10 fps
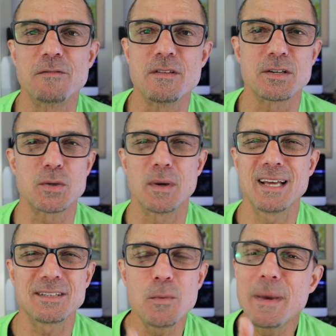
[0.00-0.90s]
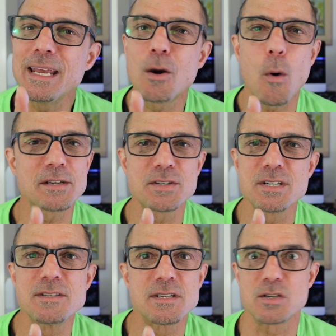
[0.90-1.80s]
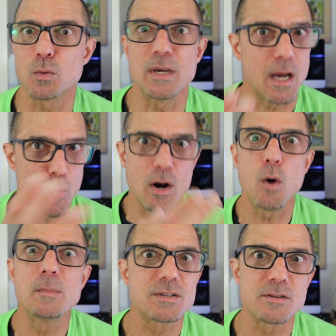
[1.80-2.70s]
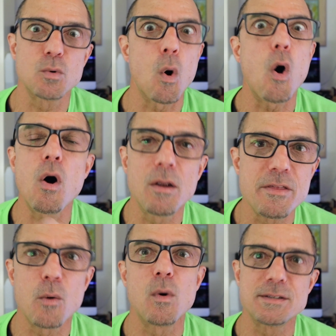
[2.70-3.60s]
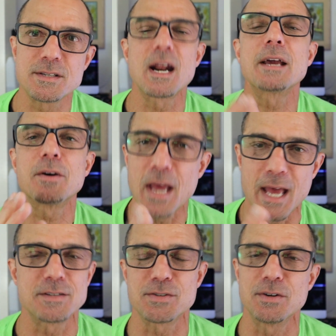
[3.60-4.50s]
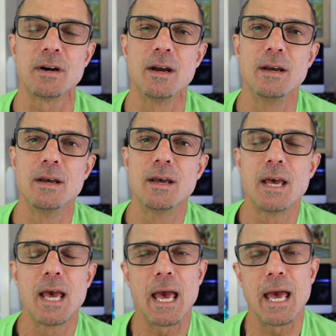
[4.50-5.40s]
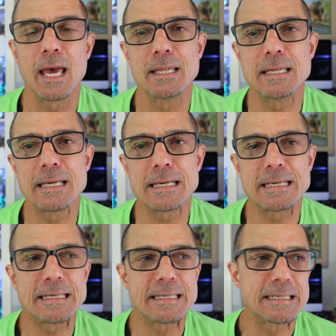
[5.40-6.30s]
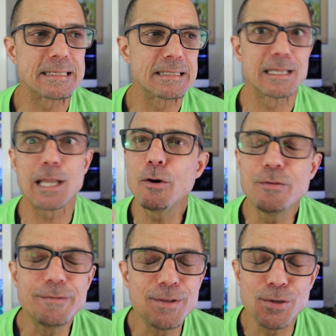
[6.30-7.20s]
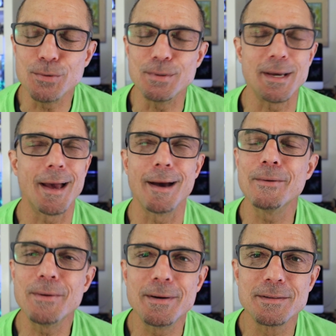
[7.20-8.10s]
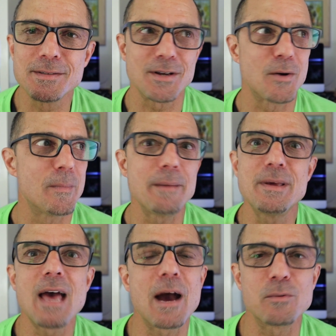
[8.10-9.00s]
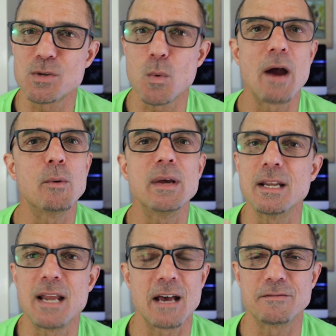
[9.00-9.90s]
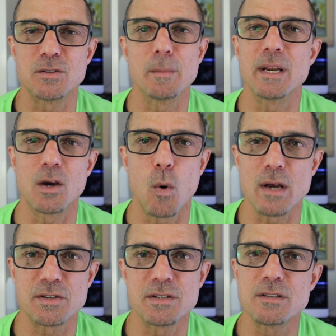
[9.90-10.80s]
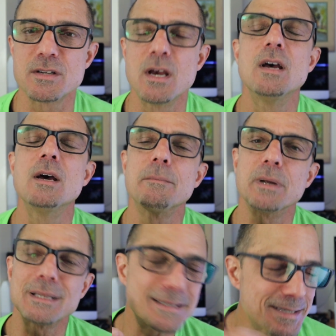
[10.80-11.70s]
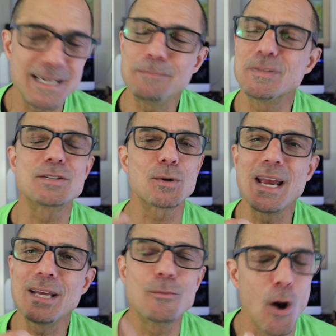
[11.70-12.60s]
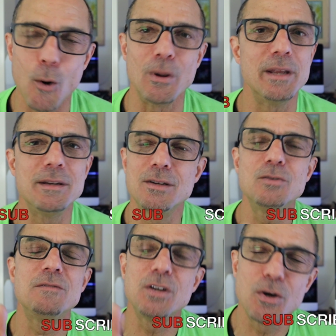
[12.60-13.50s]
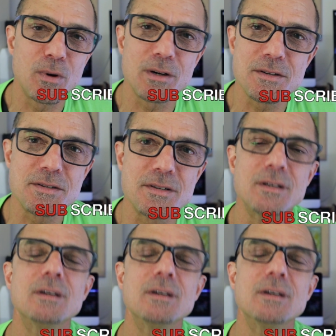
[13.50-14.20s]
for this one. Not too many questions this week. I went almost through all of the ones that I could answer. And low view count, so maybe that was why we didn't have too many questions. But let's keep the train rolling. New viewers,